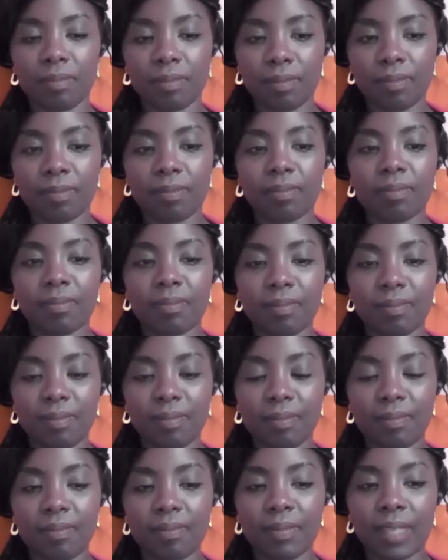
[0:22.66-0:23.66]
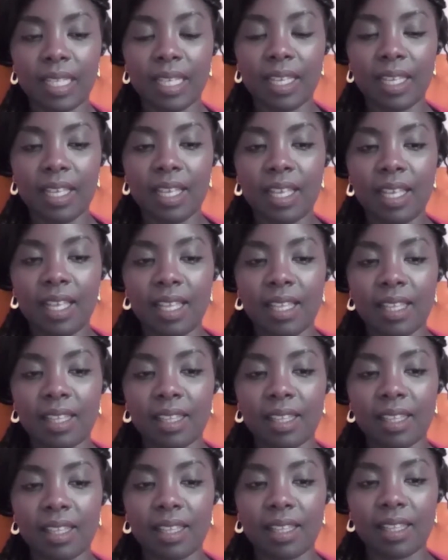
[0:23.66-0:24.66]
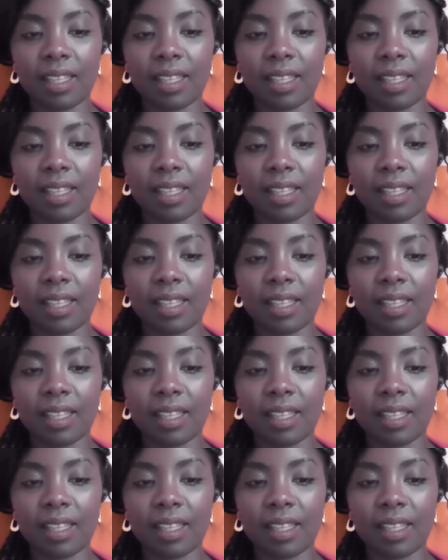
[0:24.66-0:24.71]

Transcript: (silence)